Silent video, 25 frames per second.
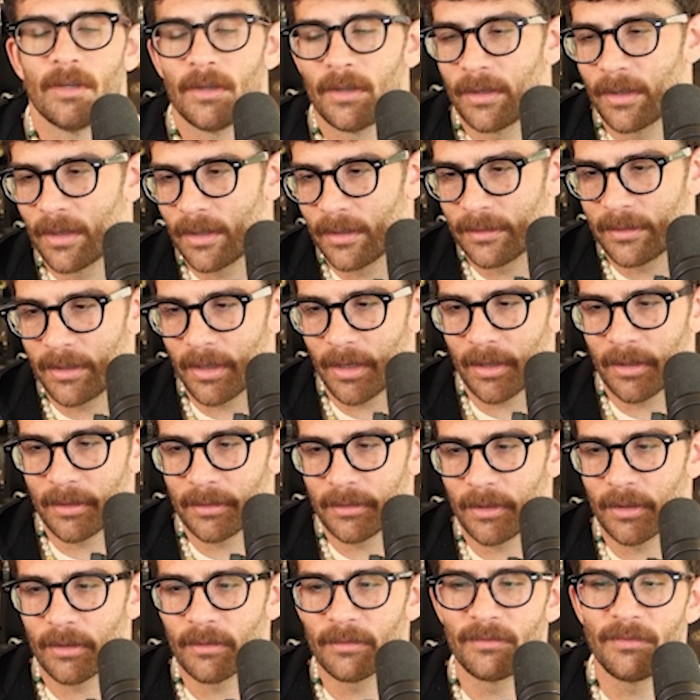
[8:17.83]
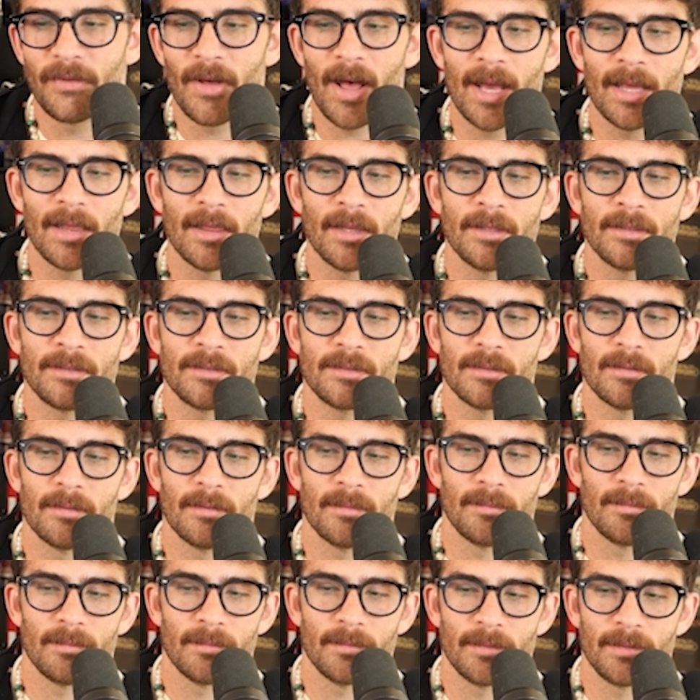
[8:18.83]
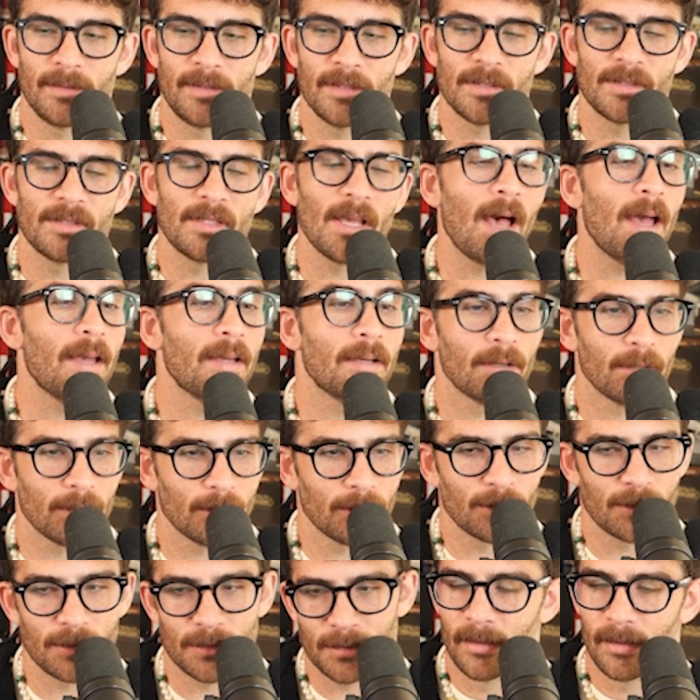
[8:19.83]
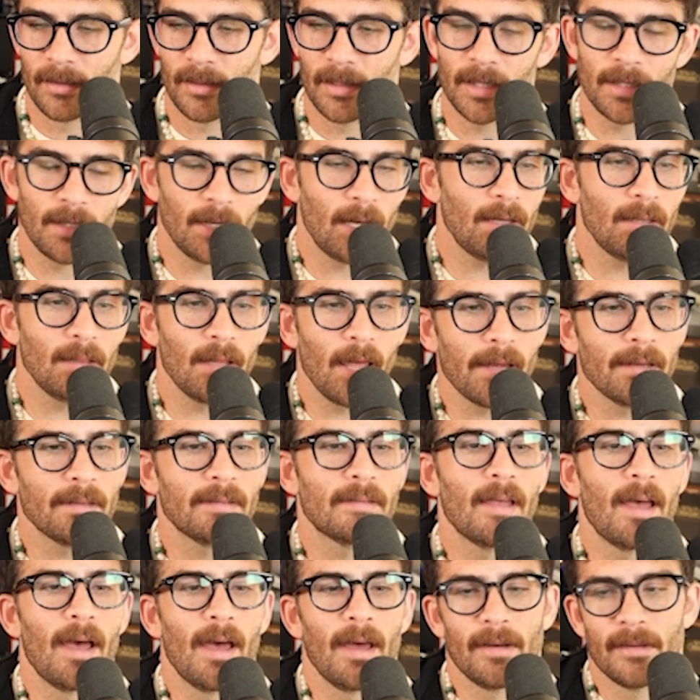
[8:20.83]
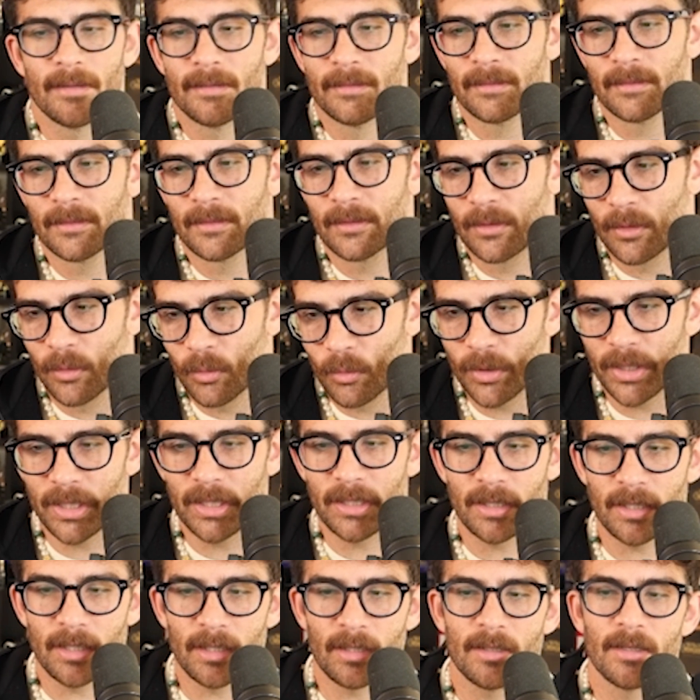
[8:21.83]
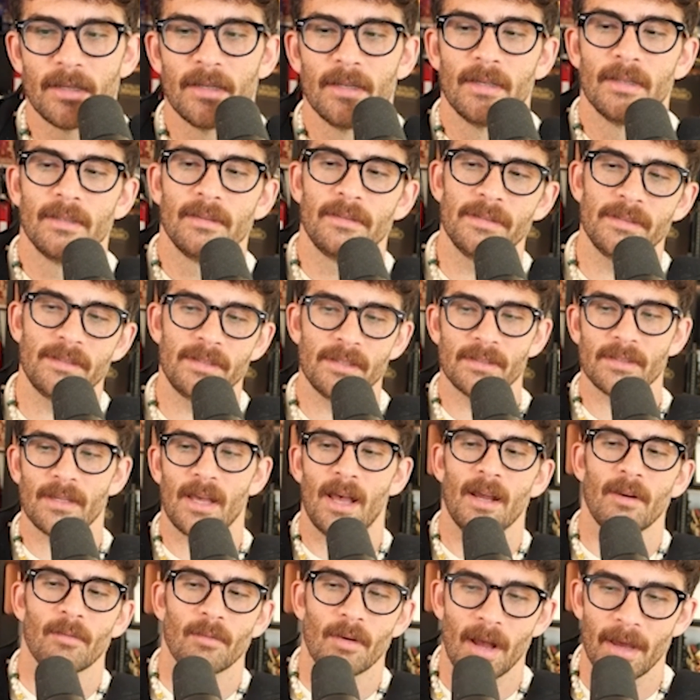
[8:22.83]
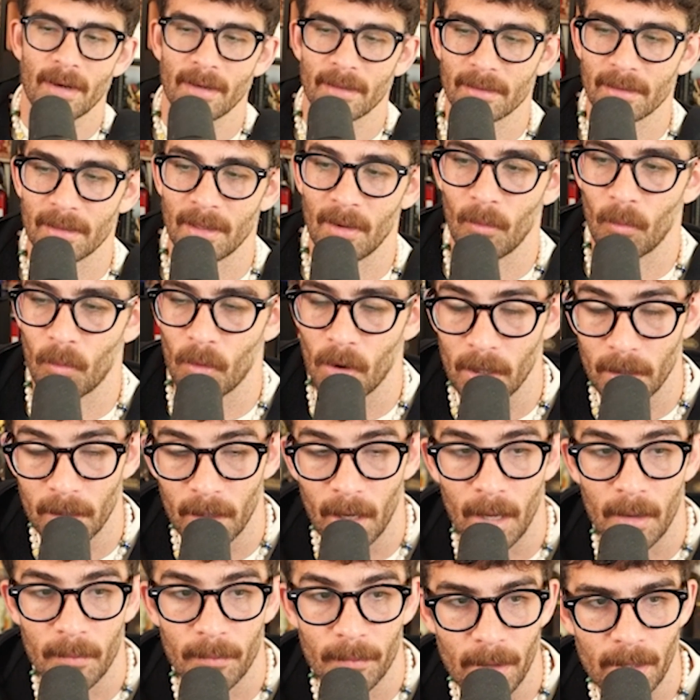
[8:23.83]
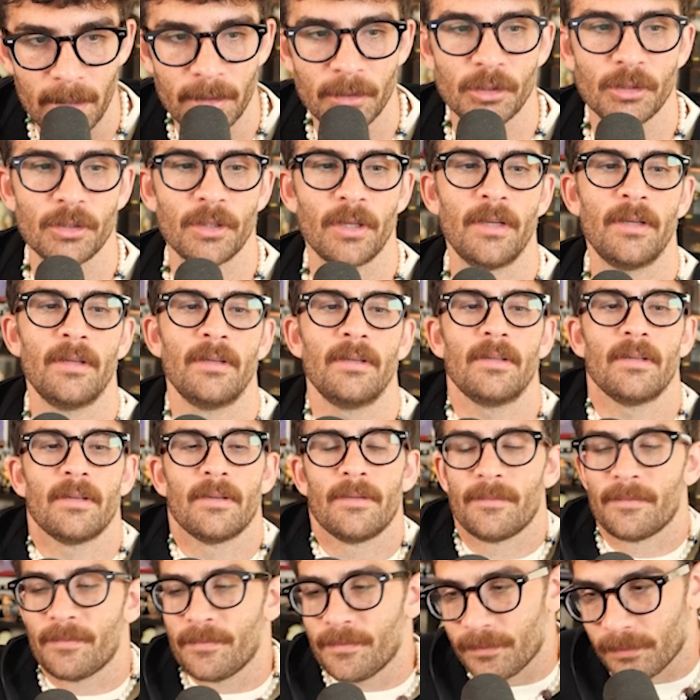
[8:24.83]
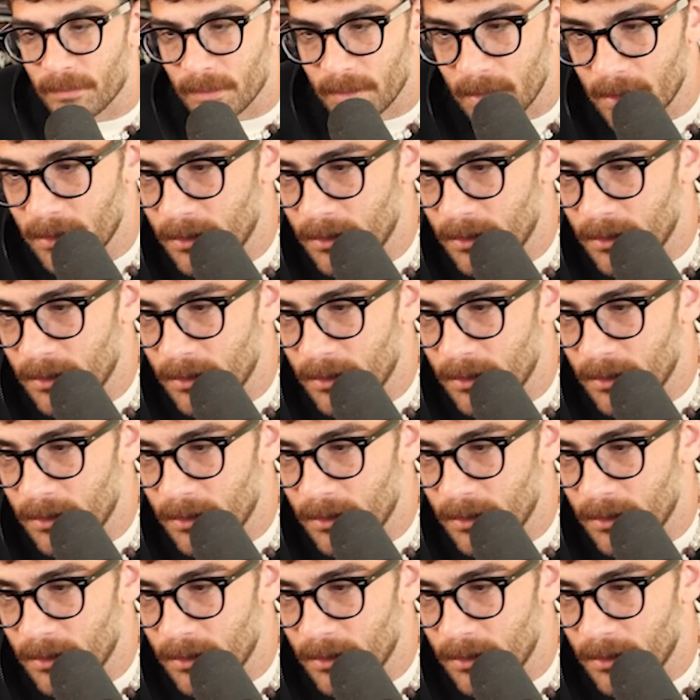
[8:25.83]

their violent desires. And I like that. This is ironically what I mentioned. This